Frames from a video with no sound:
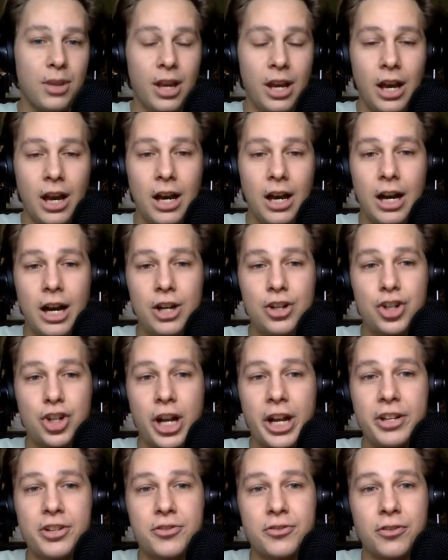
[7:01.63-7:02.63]
a
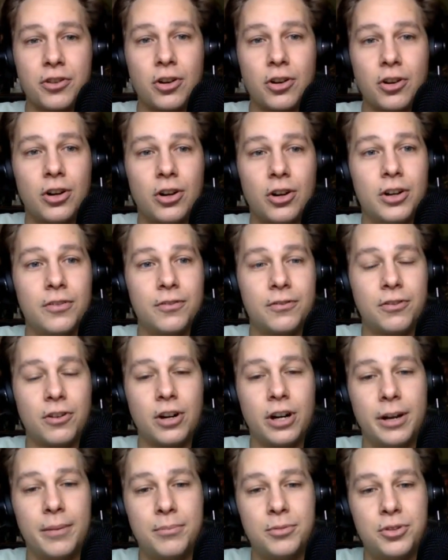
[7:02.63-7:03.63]
chance
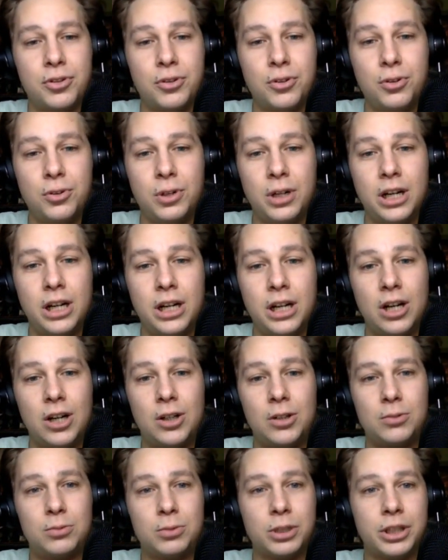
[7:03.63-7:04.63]
for him
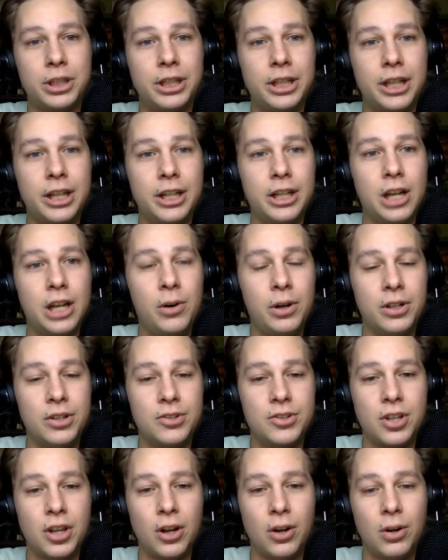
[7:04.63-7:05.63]
to really get it going.
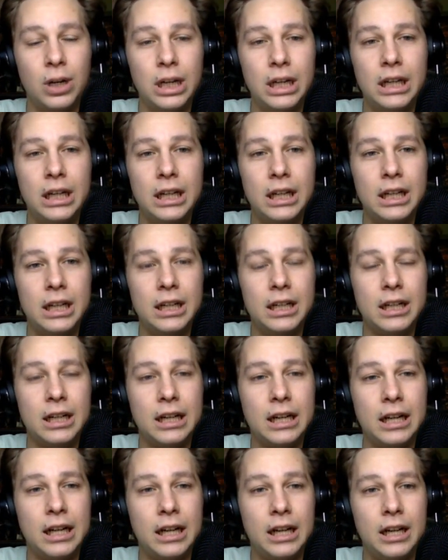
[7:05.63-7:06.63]
So,
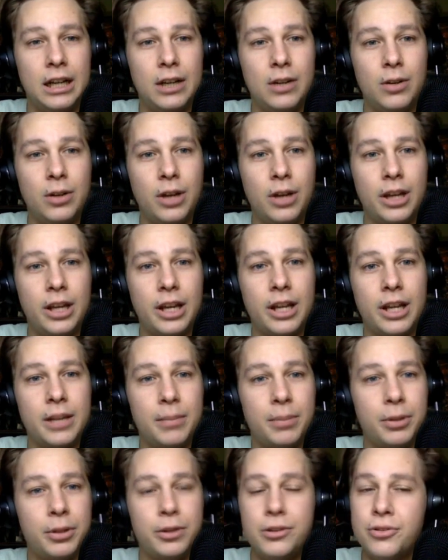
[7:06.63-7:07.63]
again, the
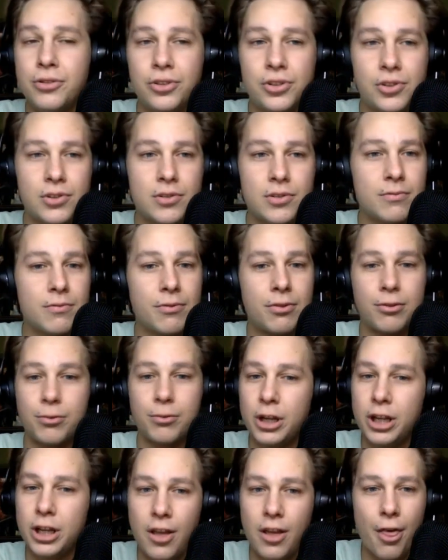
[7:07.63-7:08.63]
Blues,
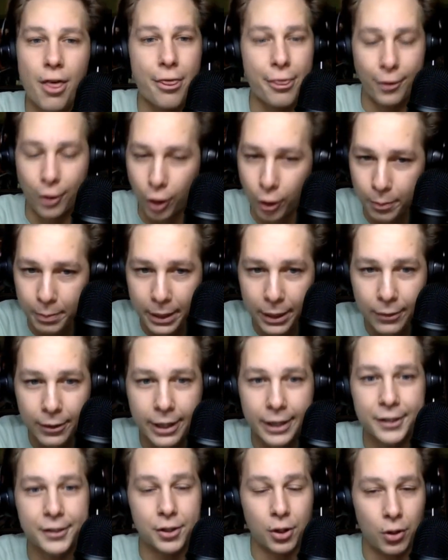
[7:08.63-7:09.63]
3 third
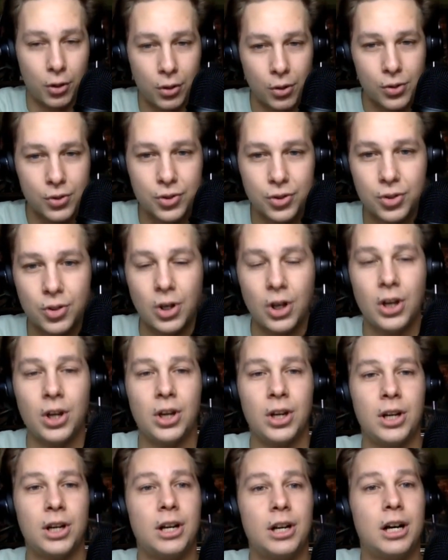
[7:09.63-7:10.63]
period goals
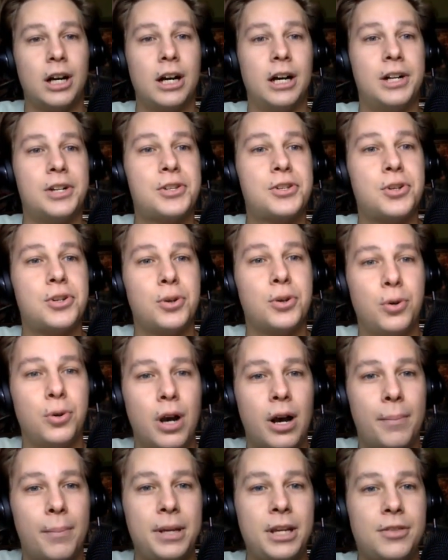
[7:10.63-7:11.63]

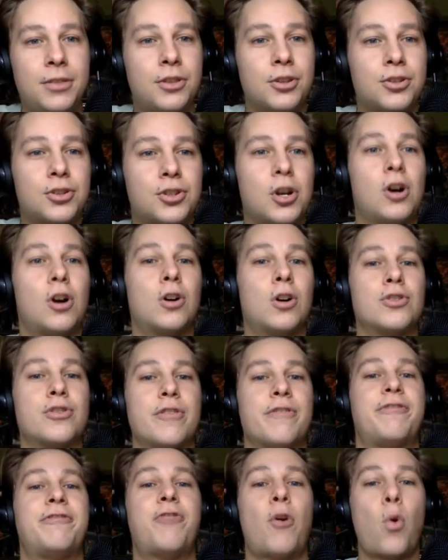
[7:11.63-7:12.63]
to beat the Stars
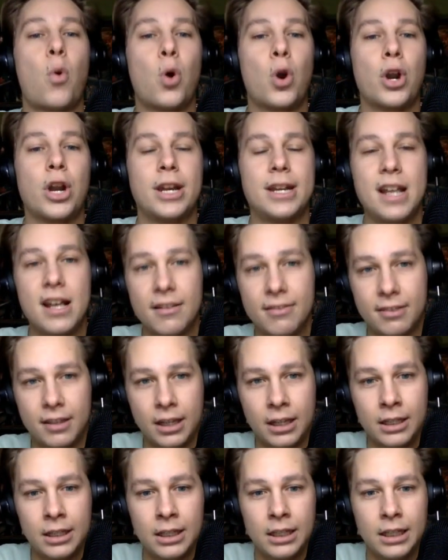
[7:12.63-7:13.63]

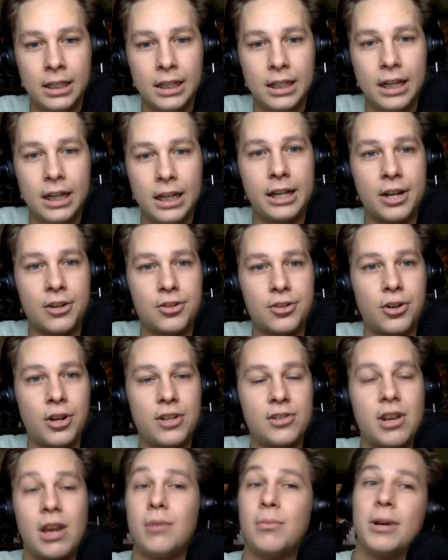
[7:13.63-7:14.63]
4-0 in
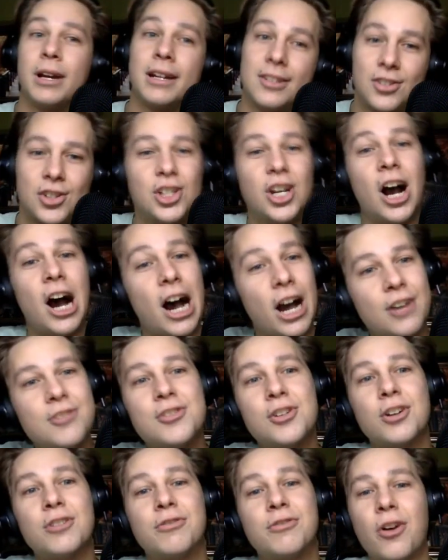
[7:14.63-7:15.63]
yesterday's game. We got to see
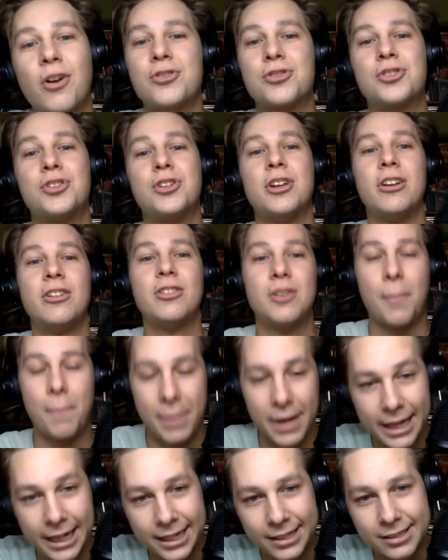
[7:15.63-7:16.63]
Ottinger versus
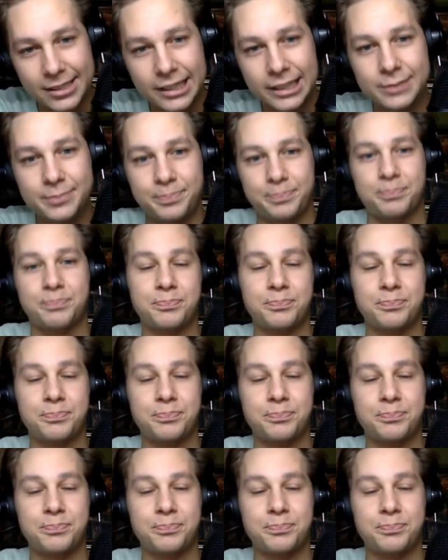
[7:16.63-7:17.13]
Binnington,